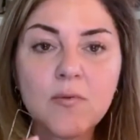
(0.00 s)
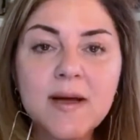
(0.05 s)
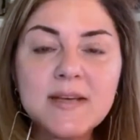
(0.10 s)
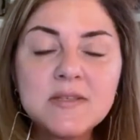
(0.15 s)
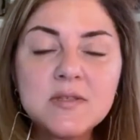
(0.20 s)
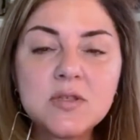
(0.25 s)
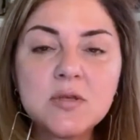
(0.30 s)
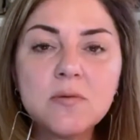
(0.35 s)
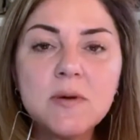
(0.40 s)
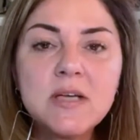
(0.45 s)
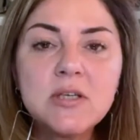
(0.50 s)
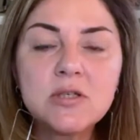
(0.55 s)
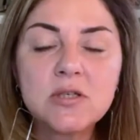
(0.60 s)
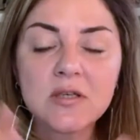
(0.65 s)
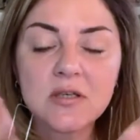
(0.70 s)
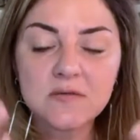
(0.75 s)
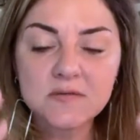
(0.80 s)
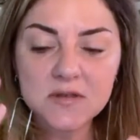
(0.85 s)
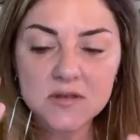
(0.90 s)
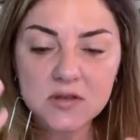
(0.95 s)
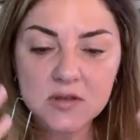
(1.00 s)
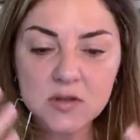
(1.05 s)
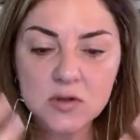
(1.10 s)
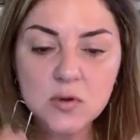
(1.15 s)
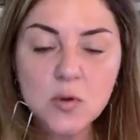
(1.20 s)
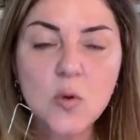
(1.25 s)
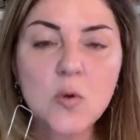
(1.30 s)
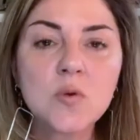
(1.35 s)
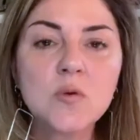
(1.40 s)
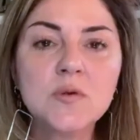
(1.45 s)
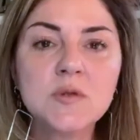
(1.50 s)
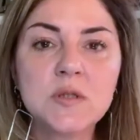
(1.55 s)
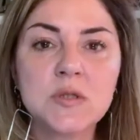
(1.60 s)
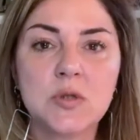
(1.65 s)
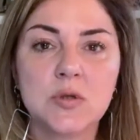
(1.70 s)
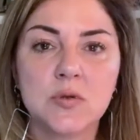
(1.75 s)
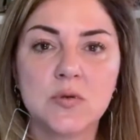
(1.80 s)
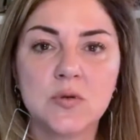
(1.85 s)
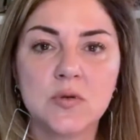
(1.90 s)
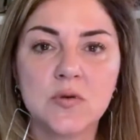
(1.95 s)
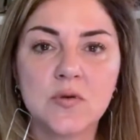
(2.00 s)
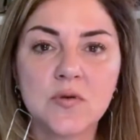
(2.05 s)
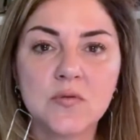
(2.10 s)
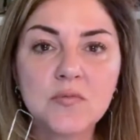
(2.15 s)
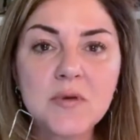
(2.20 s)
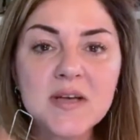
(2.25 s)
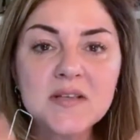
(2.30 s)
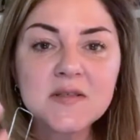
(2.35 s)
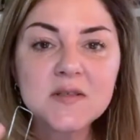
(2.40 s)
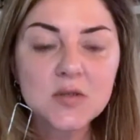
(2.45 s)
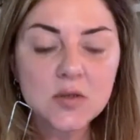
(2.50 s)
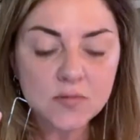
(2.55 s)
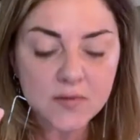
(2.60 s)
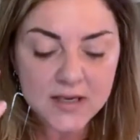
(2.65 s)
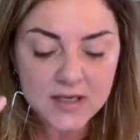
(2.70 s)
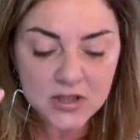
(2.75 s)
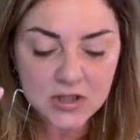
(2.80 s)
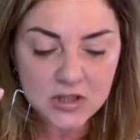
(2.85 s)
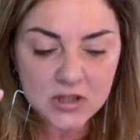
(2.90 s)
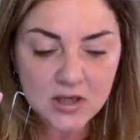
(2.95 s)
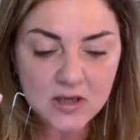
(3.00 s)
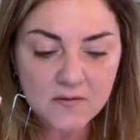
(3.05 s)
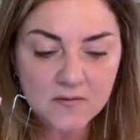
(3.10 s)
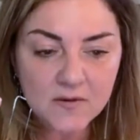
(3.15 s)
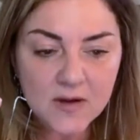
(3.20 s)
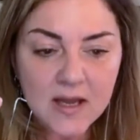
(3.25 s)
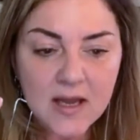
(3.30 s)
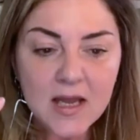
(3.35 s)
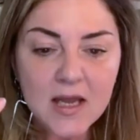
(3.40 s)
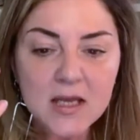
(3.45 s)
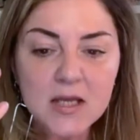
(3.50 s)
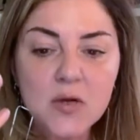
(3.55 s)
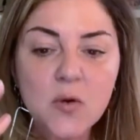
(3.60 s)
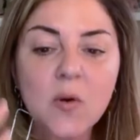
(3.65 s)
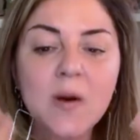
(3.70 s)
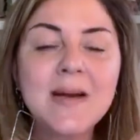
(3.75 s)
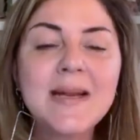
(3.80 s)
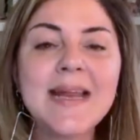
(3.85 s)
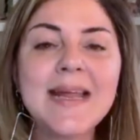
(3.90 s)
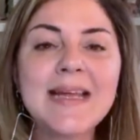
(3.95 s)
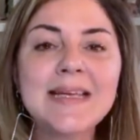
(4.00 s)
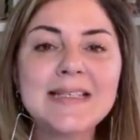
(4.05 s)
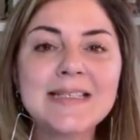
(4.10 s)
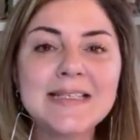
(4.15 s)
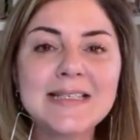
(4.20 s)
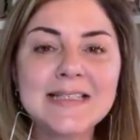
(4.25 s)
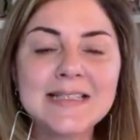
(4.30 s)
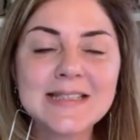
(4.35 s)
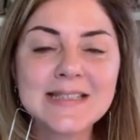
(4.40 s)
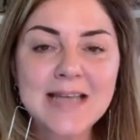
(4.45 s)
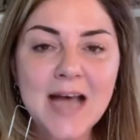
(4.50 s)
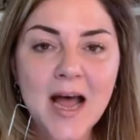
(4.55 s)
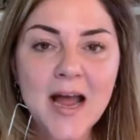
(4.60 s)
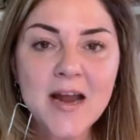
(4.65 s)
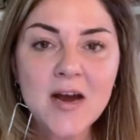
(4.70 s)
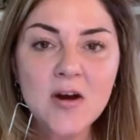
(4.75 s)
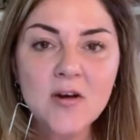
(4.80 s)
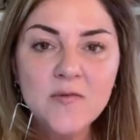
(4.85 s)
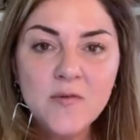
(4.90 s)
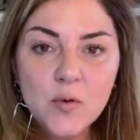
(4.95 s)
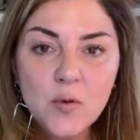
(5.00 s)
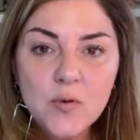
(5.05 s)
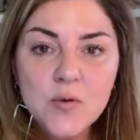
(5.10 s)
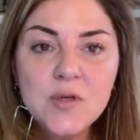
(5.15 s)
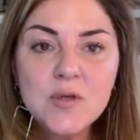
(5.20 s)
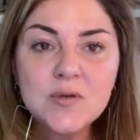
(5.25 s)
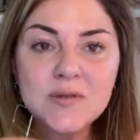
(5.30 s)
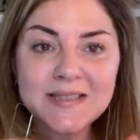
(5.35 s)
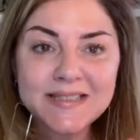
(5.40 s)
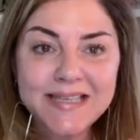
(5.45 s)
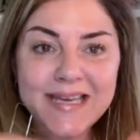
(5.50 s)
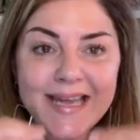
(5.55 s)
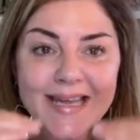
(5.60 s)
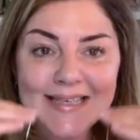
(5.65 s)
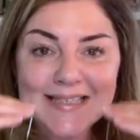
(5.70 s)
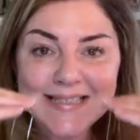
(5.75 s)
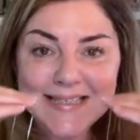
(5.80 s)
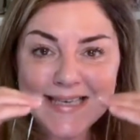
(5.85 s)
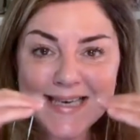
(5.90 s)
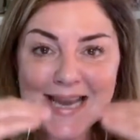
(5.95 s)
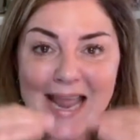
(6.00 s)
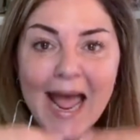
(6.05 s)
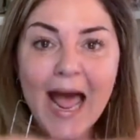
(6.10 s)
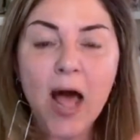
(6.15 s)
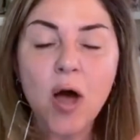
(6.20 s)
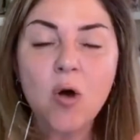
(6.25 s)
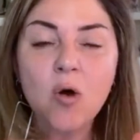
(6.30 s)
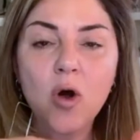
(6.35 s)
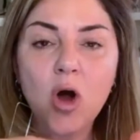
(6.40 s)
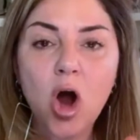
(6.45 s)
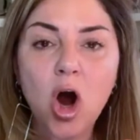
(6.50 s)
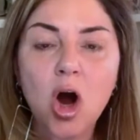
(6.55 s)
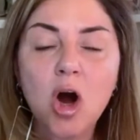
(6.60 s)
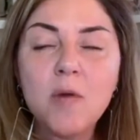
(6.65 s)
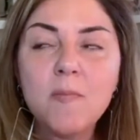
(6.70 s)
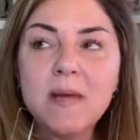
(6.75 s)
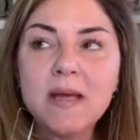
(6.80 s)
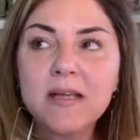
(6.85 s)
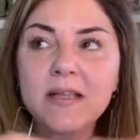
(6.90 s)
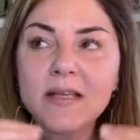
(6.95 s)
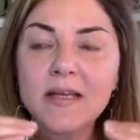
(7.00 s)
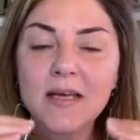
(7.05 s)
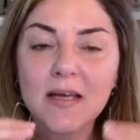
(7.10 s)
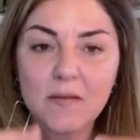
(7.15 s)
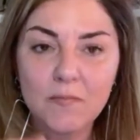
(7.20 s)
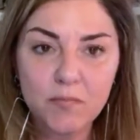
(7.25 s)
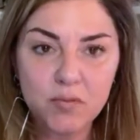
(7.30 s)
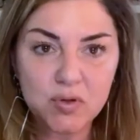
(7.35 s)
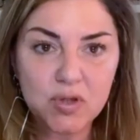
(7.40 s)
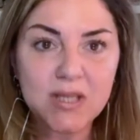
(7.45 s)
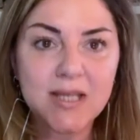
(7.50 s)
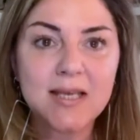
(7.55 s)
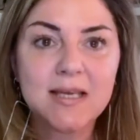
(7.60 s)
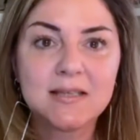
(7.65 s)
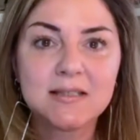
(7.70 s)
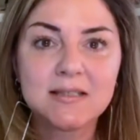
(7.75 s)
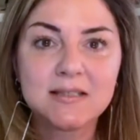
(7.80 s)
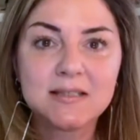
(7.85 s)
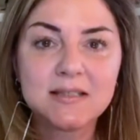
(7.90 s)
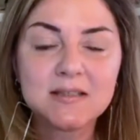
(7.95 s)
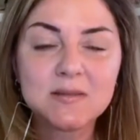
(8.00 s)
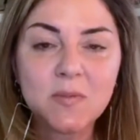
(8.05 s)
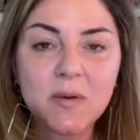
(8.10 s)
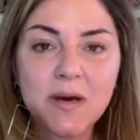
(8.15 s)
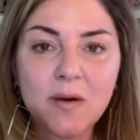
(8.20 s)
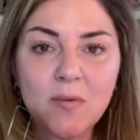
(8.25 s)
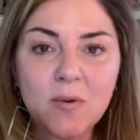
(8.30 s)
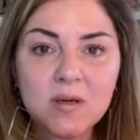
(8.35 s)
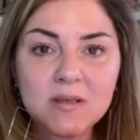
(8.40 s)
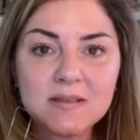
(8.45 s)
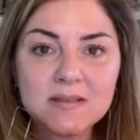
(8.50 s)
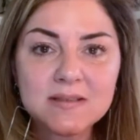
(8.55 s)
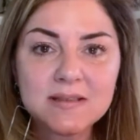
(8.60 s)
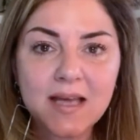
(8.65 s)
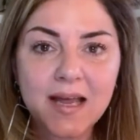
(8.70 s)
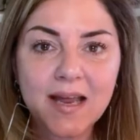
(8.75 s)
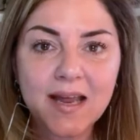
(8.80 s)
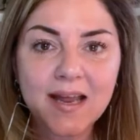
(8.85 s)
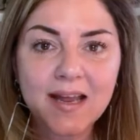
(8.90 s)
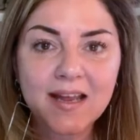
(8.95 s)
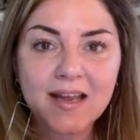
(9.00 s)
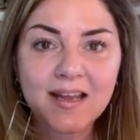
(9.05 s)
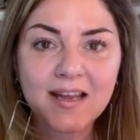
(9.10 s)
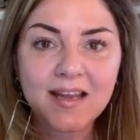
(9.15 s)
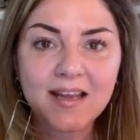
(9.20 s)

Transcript: Restoration of soul's truth, restoration of your innate desire of who you stand now, karmically complete, is what I want to say.